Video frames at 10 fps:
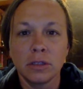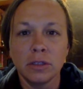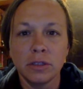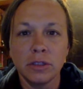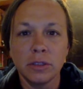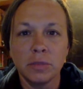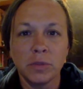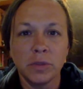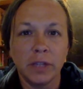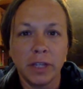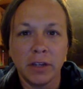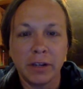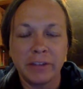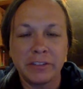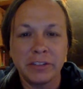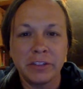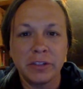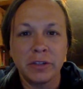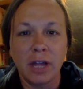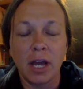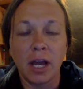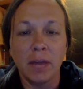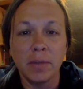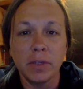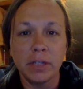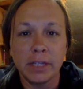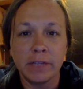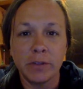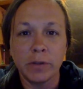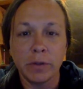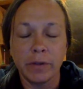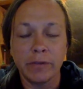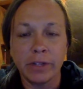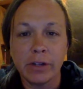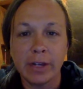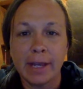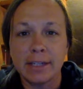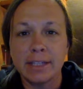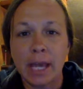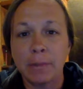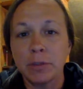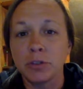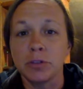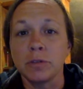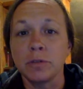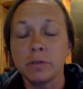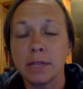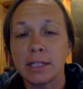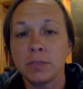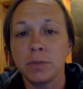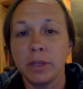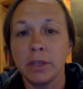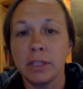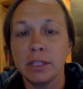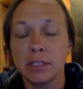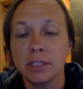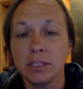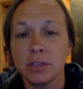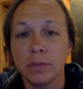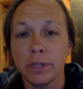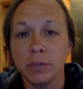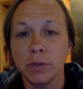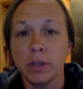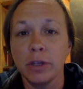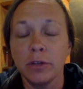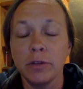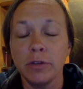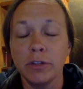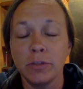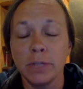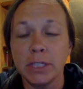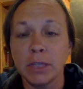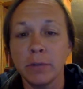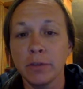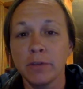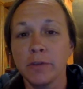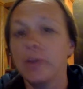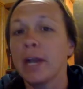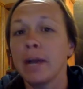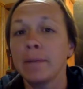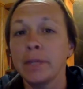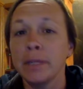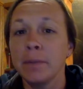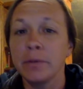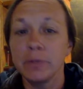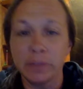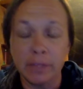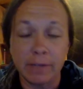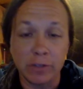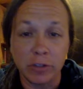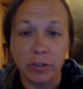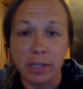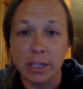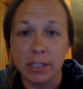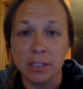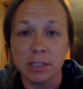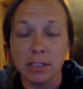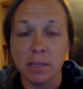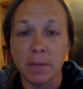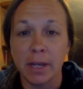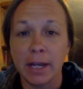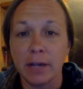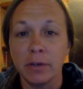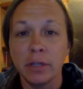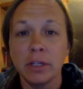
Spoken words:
Good morning or afternoon. I'm going to give you a quick video on how to tab your journal. That's what this is going to walk you through. You should be done with your vocab mini poster and have turned that into the sub by now.